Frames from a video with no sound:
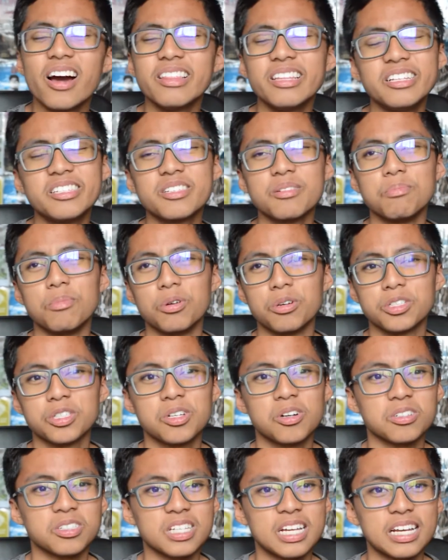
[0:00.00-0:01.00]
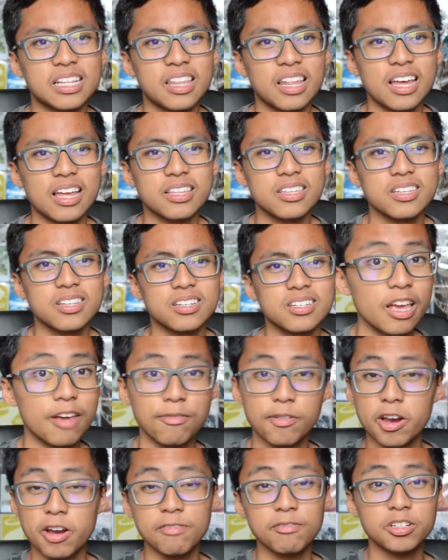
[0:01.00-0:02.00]
I need some more songs like that.
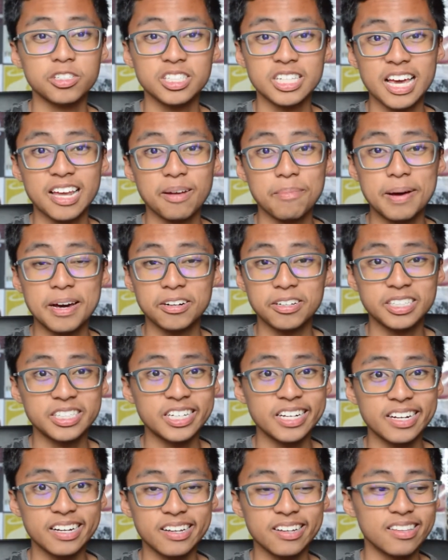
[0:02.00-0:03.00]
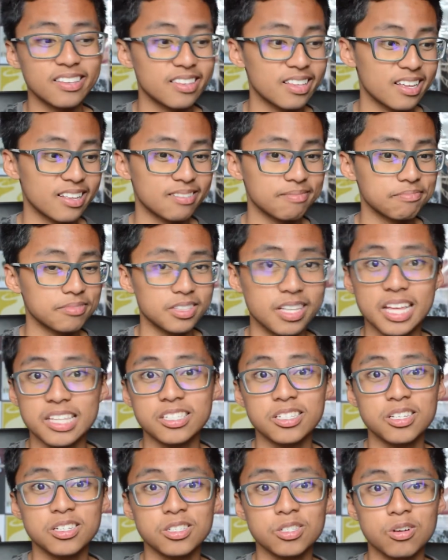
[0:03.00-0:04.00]
If you're ever sad about a chick, then
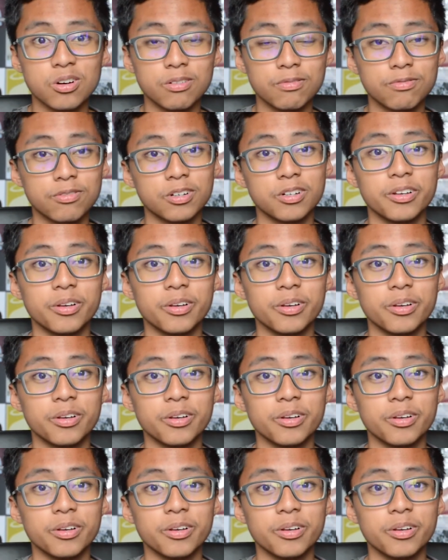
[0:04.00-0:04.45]
that's the song for